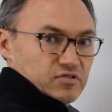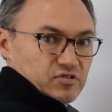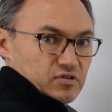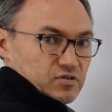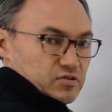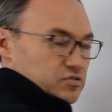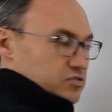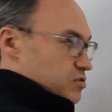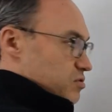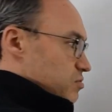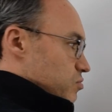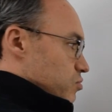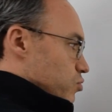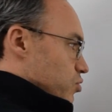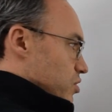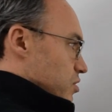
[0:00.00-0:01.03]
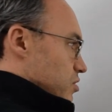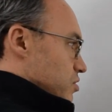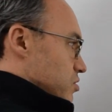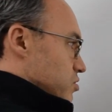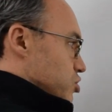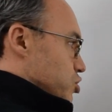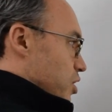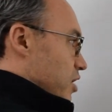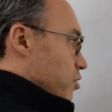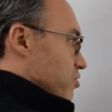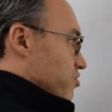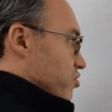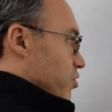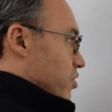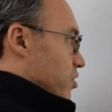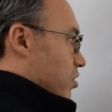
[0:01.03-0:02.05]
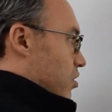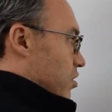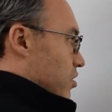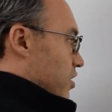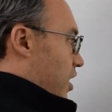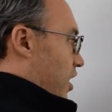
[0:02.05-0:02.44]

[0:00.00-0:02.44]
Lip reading: to really track what's going on.